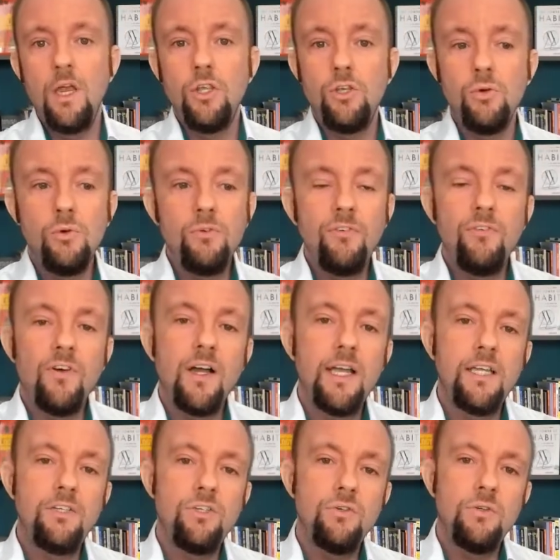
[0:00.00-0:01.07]
You'll
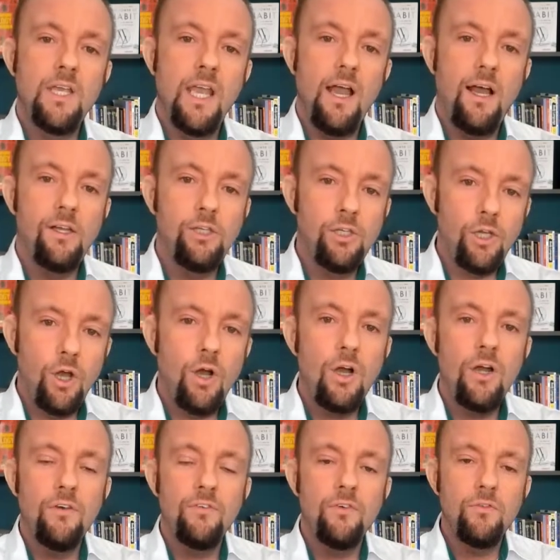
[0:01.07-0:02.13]
find you'll get a lot
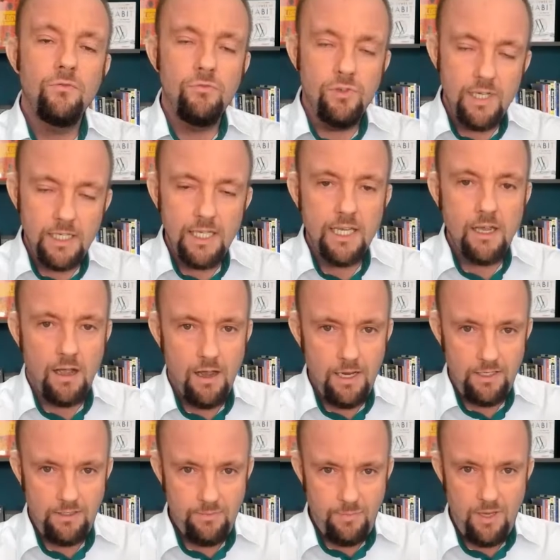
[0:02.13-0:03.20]
of really
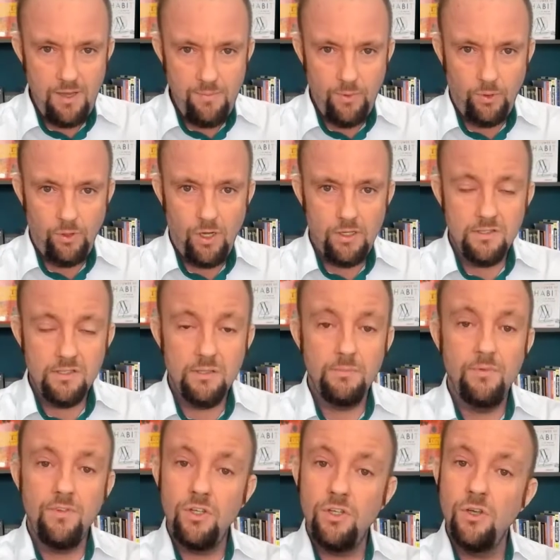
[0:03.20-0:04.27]
kind people on some
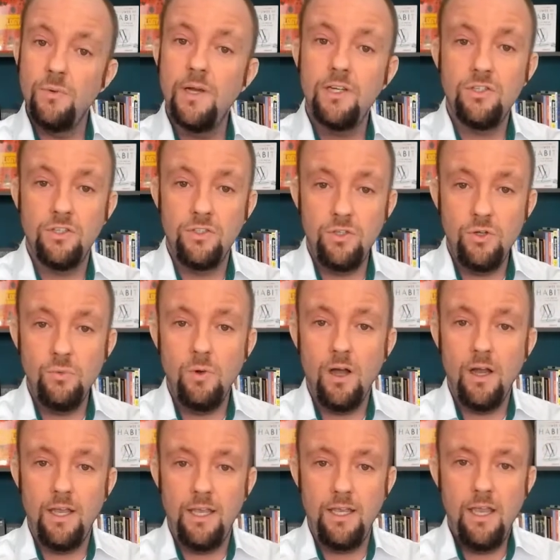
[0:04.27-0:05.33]
of the UX and
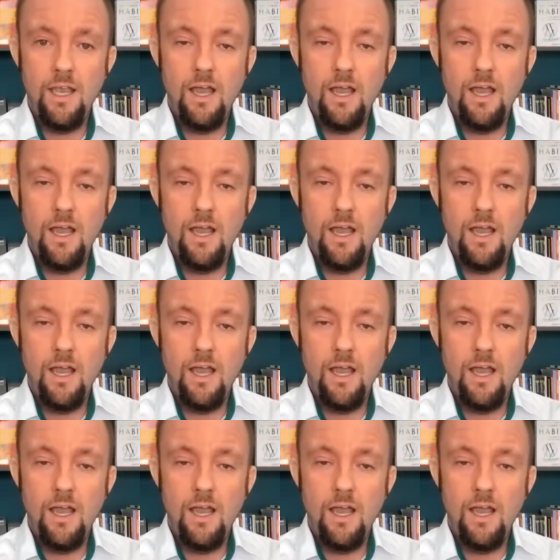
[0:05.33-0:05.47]
UI